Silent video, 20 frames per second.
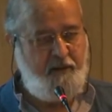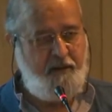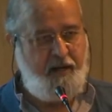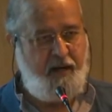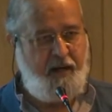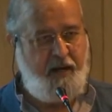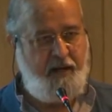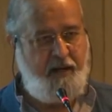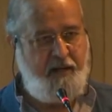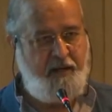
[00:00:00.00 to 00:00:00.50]

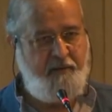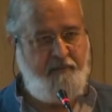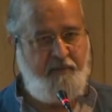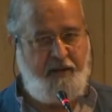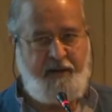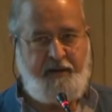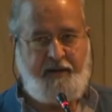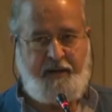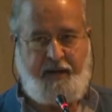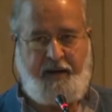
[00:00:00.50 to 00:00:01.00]
And
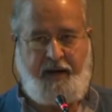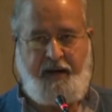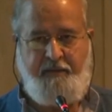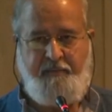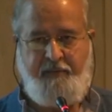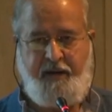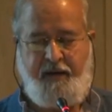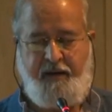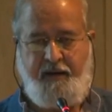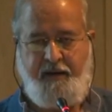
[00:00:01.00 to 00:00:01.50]
when it
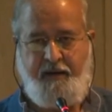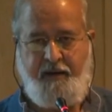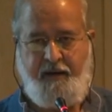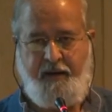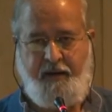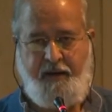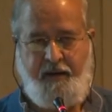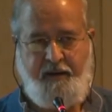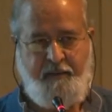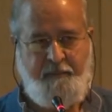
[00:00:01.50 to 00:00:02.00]
arrived in
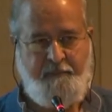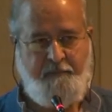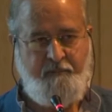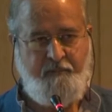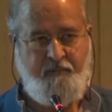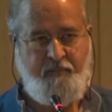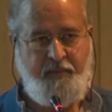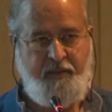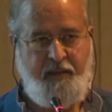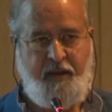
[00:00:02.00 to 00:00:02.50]
India,
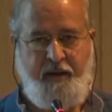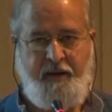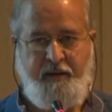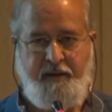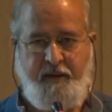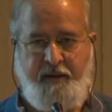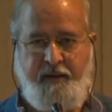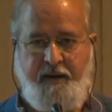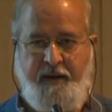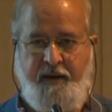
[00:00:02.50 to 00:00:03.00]
then it
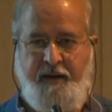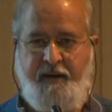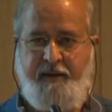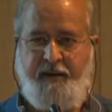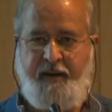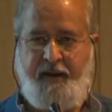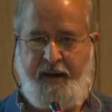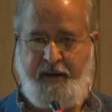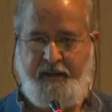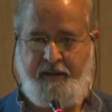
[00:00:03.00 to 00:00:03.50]

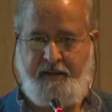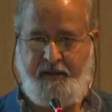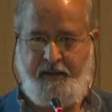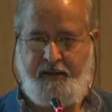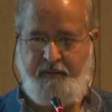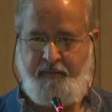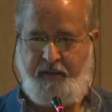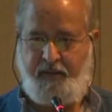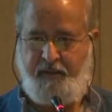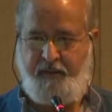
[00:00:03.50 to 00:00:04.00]

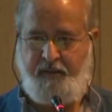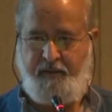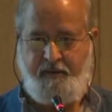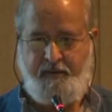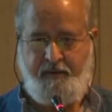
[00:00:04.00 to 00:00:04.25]
interacted with